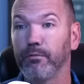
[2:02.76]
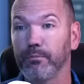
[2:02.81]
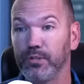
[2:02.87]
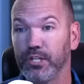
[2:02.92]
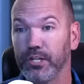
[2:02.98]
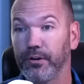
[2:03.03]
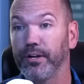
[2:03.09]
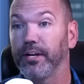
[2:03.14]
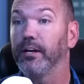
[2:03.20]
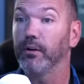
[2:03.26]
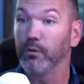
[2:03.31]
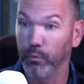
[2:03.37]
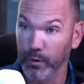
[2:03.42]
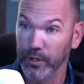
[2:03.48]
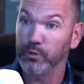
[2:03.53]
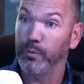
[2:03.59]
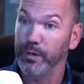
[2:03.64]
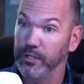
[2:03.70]
from Syria,
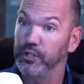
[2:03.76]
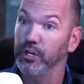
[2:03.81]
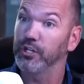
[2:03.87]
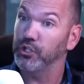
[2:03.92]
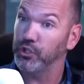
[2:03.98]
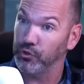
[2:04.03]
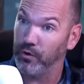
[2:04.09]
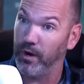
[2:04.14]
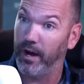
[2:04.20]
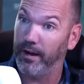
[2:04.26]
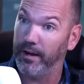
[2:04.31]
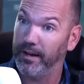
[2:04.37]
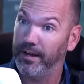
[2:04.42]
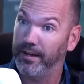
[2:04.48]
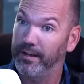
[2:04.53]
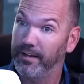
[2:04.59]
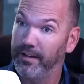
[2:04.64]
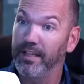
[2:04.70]
which we just
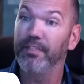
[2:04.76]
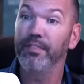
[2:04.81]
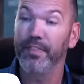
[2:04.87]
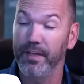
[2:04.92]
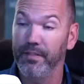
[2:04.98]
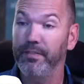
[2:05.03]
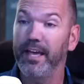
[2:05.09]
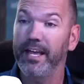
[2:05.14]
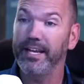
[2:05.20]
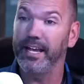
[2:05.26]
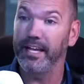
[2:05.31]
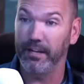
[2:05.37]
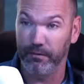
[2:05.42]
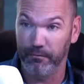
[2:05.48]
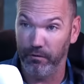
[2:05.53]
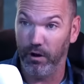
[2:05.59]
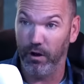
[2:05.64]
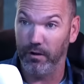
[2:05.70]
struck, then they get
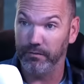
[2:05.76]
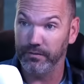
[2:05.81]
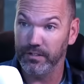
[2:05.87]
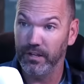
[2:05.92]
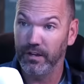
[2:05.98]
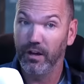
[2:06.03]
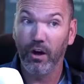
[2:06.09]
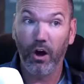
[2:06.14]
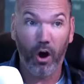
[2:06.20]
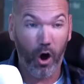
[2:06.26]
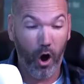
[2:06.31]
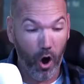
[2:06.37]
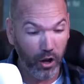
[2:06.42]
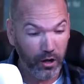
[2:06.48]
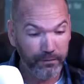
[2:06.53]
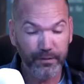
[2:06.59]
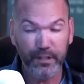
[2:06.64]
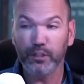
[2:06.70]
involved.
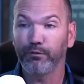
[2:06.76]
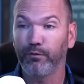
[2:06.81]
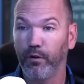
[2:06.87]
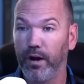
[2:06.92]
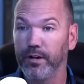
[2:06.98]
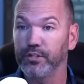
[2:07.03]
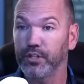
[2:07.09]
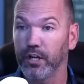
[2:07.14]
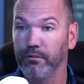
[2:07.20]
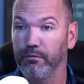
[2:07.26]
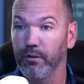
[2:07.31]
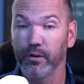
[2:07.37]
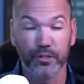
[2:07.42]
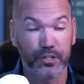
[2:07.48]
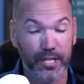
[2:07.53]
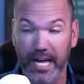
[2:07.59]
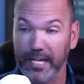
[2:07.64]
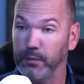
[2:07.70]
All of these fronts
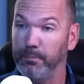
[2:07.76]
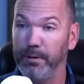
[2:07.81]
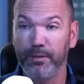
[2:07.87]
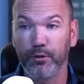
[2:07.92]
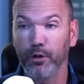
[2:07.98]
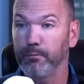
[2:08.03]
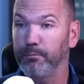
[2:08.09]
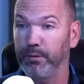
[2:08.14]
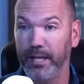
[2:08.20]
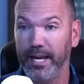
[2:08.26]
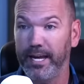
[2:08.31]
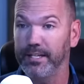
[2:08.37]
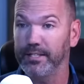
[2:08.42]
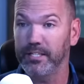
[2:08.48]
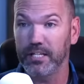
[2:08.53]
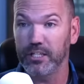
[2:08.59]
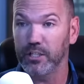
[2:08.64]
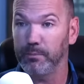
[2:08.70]
converge. That's been their
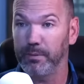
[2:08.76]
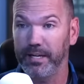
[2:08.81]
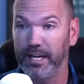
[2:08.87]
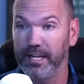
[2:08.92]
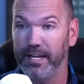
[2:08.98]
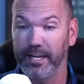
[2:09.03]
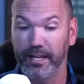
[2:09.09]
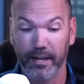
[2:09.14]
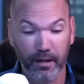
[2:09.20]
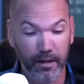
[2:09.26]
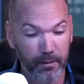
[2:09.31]
plan since the beginning.